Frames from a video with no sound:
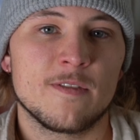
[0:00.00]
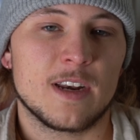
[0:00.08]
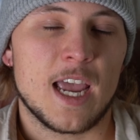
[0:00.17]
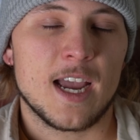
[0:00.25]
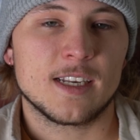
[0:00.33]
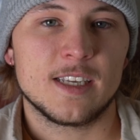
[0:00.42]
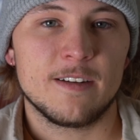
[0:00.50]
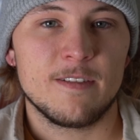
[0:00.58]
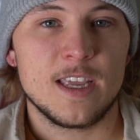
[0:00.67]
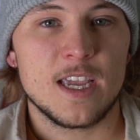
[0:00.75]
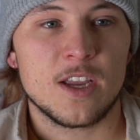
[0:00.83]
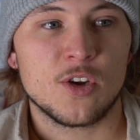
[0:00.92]
of an
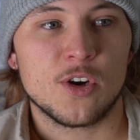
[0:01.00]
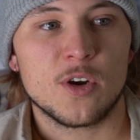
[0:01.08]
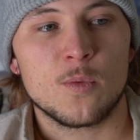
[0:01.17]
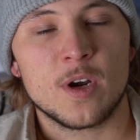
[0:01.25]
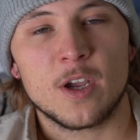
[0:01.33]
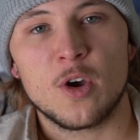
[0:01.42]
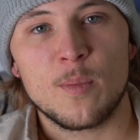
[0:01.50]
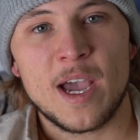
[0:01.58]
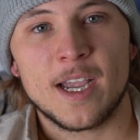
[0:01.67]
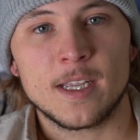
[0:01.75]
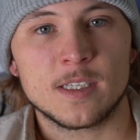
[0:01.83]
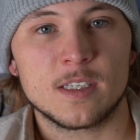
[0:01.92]
activity and you're gonna wanna go
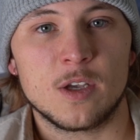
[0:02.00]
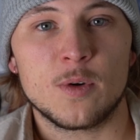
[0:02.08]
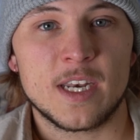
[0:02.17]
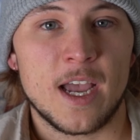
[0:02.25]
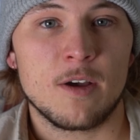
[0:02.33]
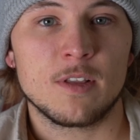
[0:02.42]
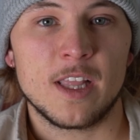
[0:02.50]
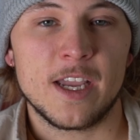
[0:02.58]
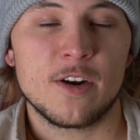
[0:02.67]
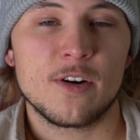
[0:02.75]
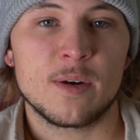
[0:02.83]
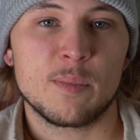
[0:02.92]
back and slow it down
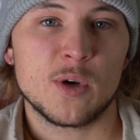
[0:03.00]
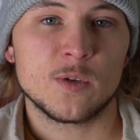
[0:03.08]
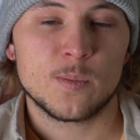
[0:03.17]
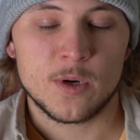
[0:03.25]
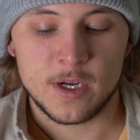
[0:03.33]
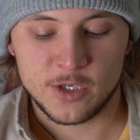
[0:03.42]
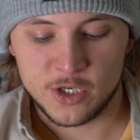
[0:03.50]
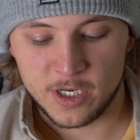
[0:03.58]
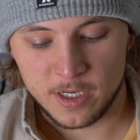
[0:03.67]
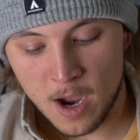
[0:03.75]
later in post-production,